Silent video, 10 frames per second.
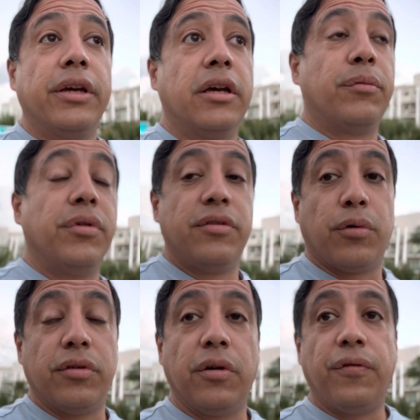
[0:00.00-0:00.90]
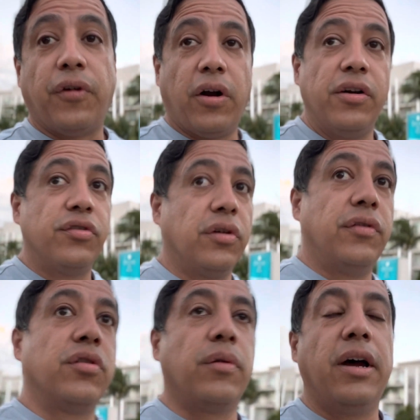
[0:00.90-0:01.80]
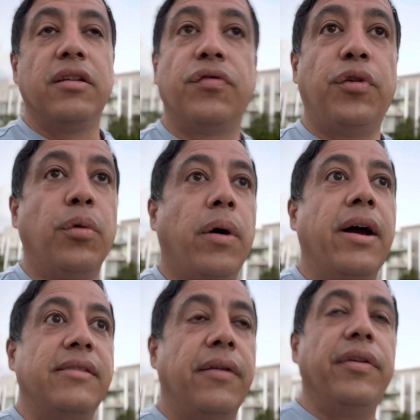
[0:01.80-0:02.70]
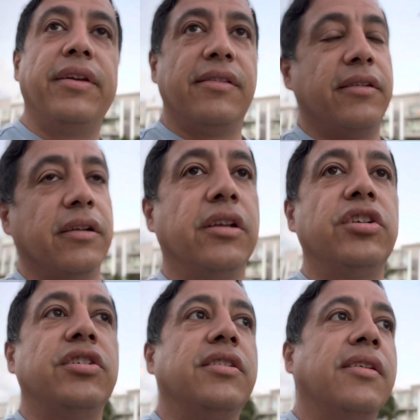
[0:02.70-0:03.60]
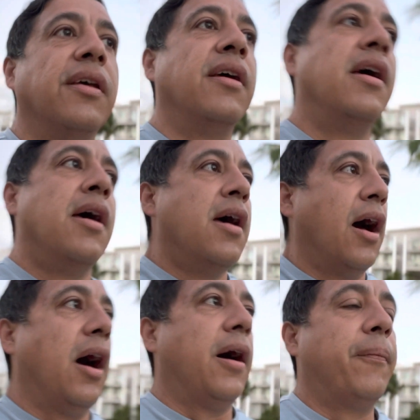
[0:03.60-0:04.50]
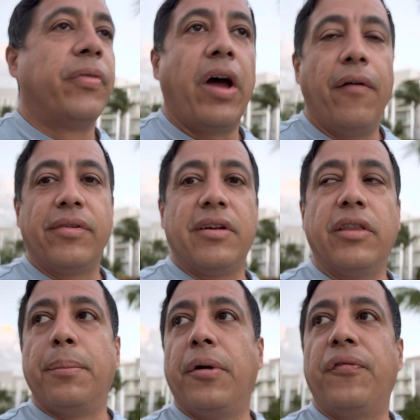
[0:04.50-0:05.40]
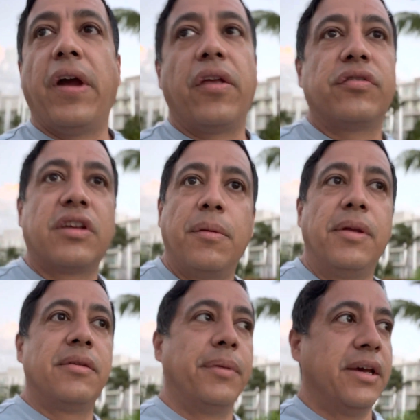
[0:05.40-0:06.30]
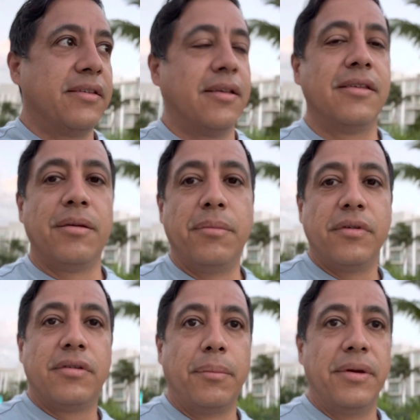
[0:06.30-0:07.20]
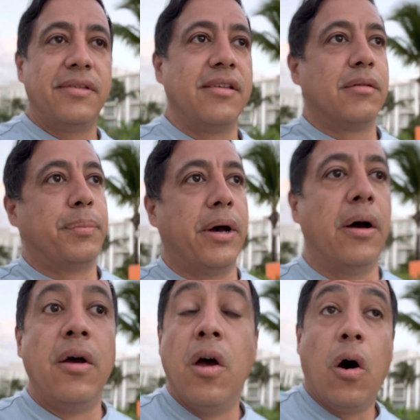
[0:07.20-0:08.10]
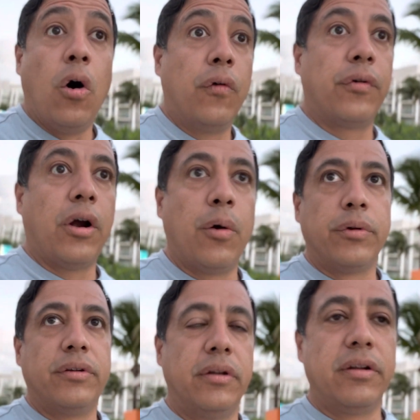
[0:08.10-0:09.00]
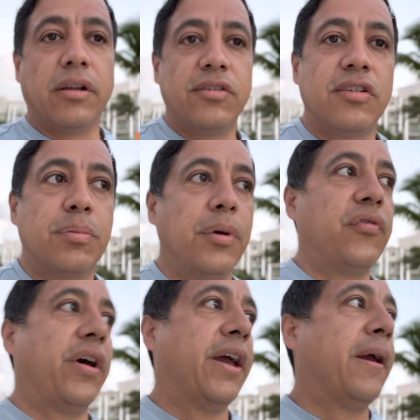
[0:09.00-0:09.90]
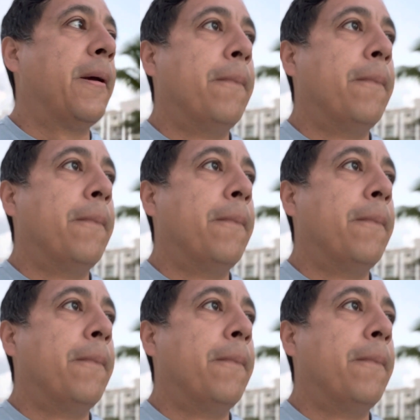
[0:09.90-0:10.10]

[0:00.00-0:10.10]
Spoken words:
good resort so far, service-wise, food-wise, everything's delicious. Obviously on the buffet, there's gonna be some hits and some misses, but overall delicious buffet.